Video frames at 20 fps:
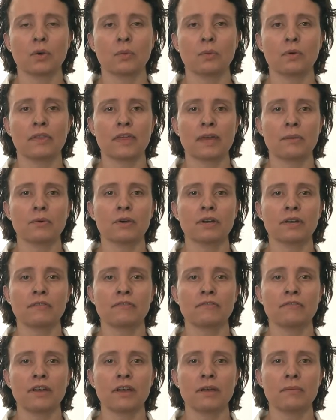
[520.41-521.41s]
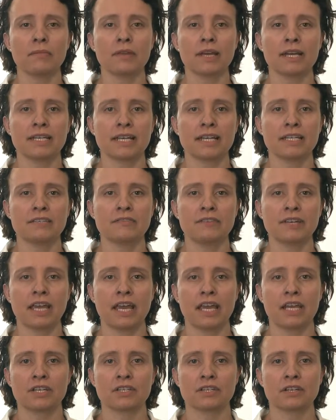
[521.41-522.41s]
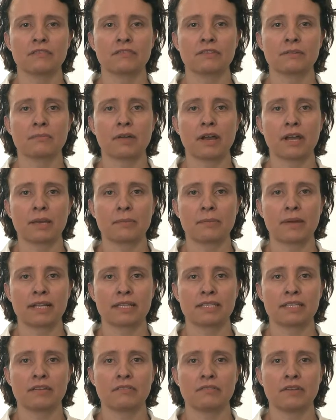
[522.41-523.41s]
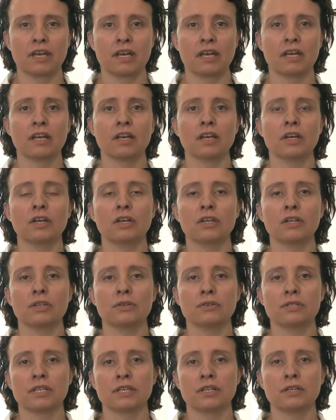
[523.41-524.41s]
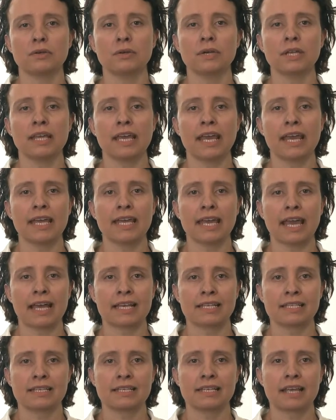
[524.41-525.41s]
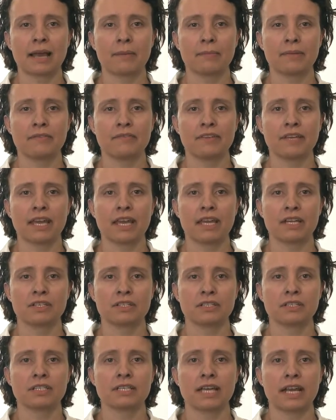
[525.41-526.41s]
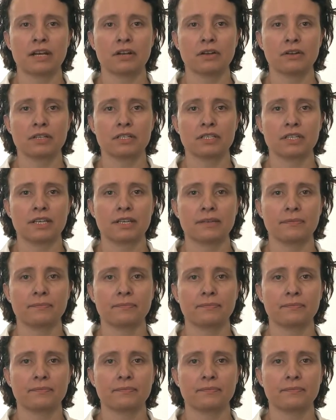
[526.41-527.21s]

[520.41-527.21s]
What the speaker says: where they will confirm the identification of the mycobacteria using nucleic acid amplification technology.